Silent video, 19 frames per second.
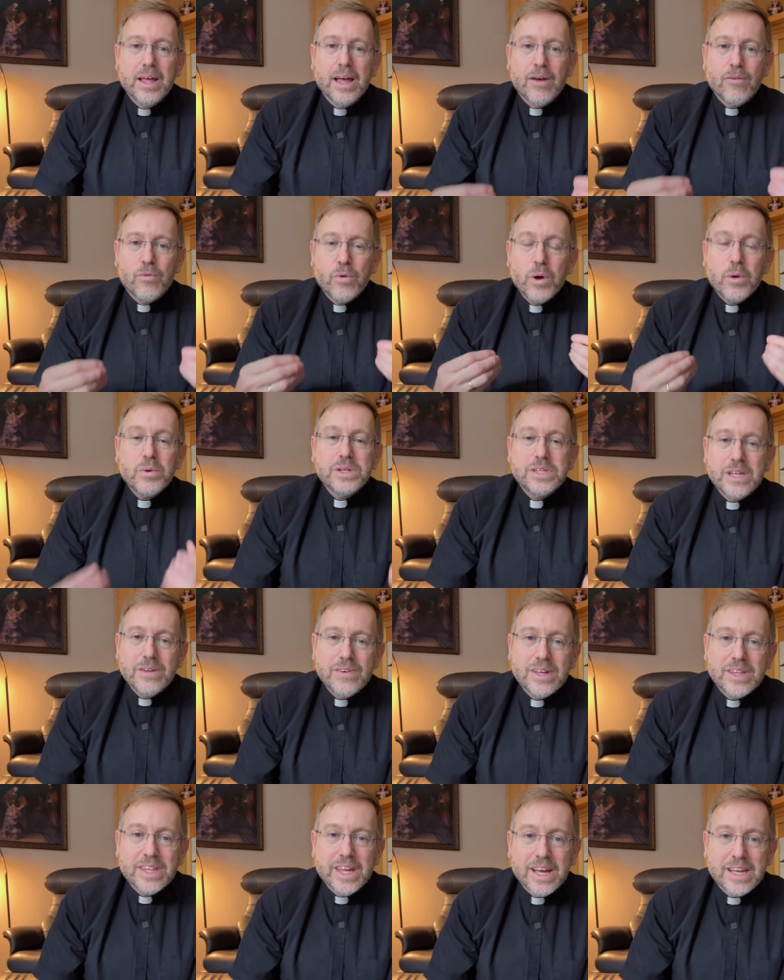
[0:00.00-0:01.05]
If we're
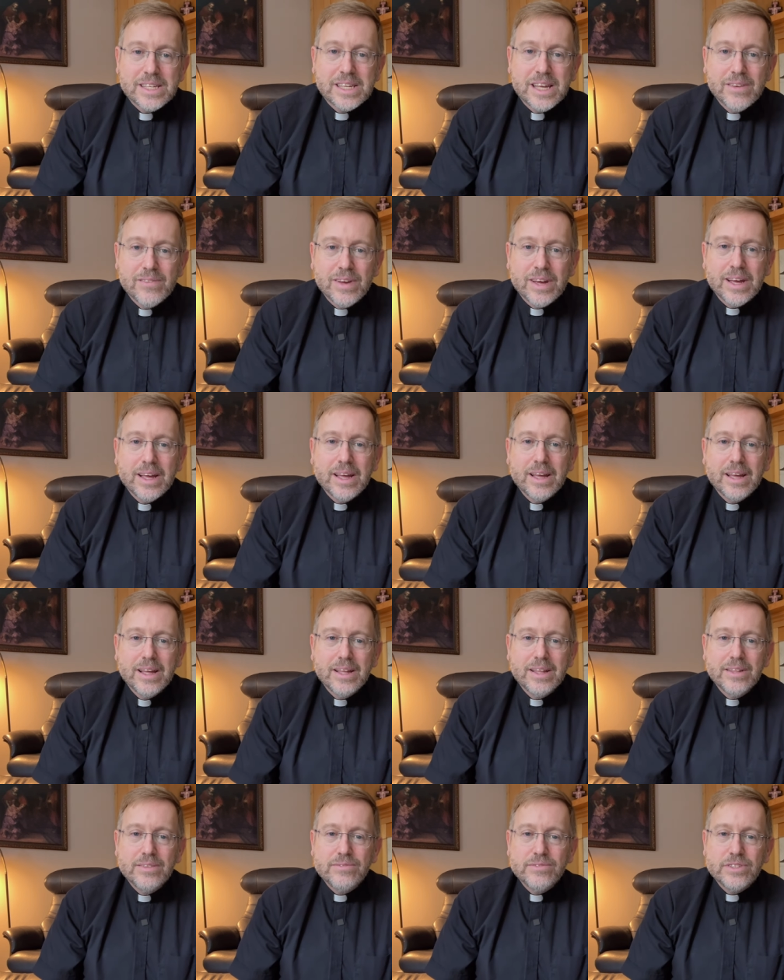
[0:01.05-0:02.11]
receiving Thanksgiving,
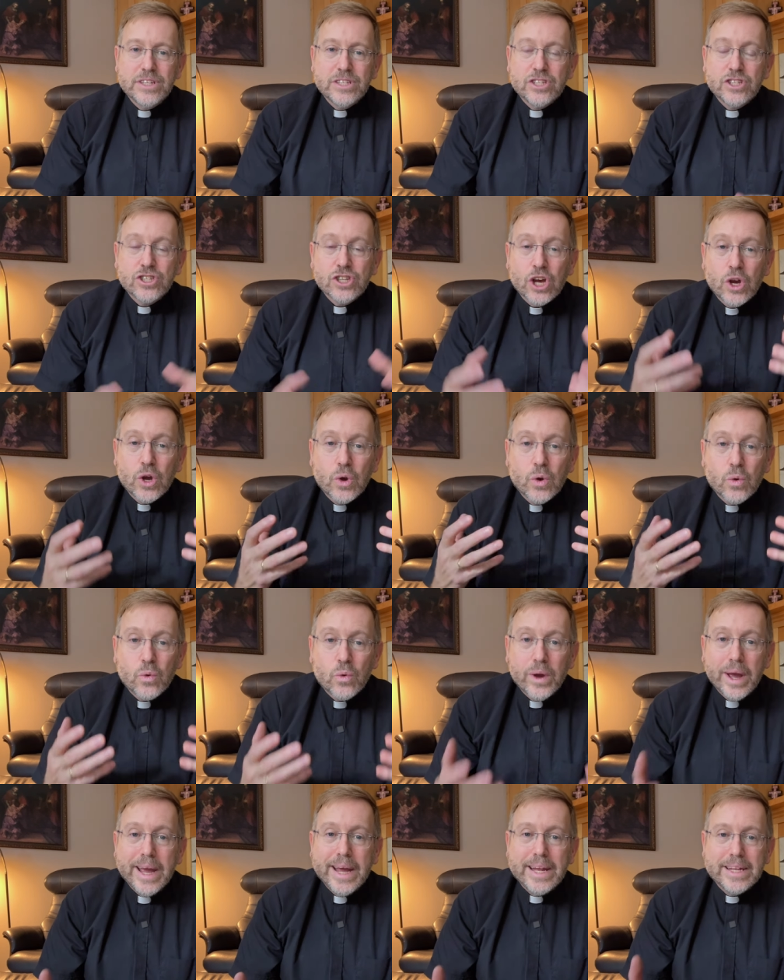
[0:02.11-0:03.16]
this is a
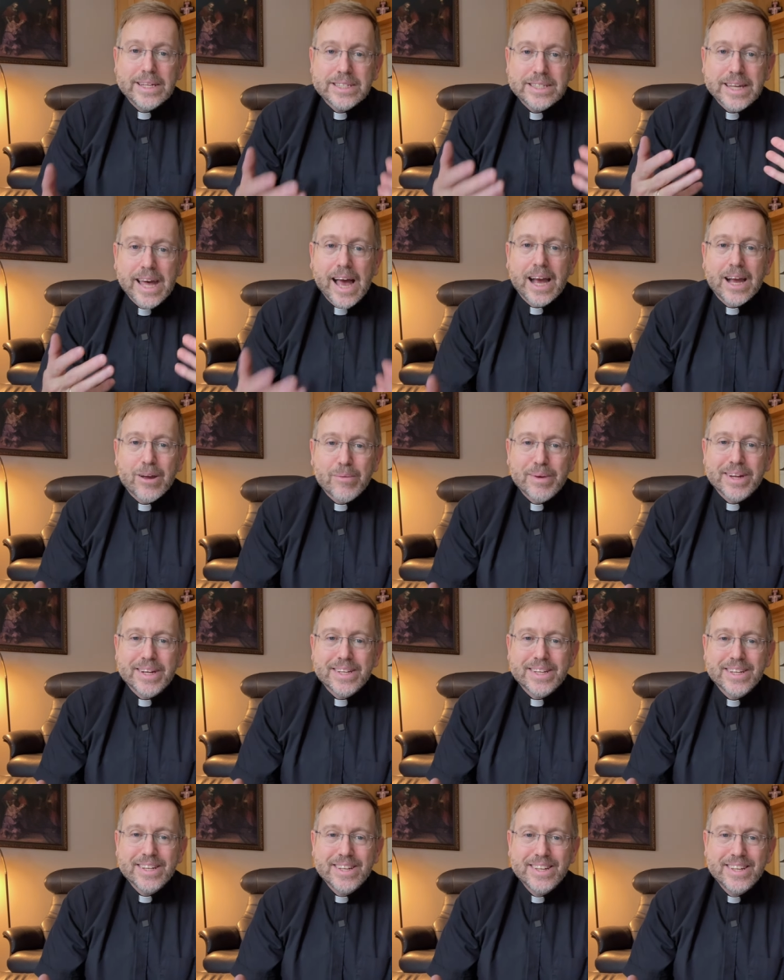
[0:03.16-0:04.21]
great sacrament